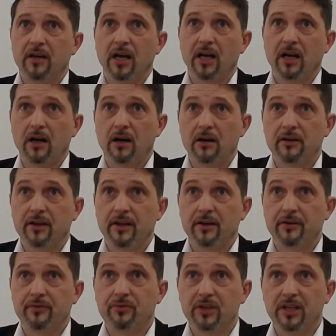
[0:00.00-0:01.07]
there are
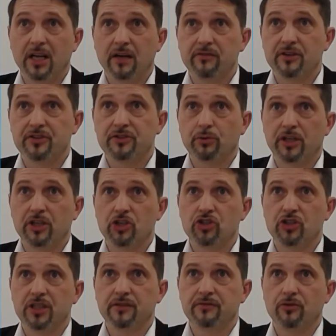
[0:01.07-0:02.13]
a uh, three-level
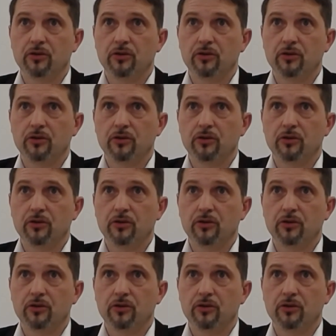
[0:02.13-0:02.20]
strategy